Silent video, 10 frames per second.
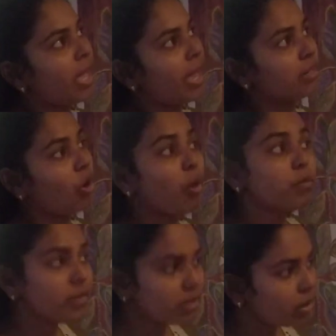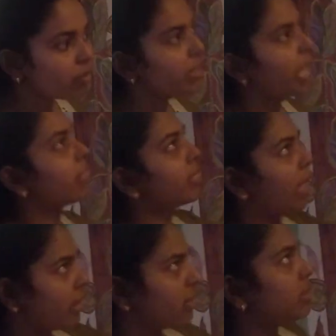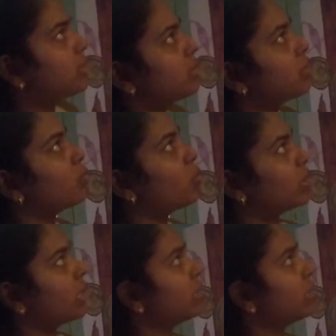and observed, and then this is what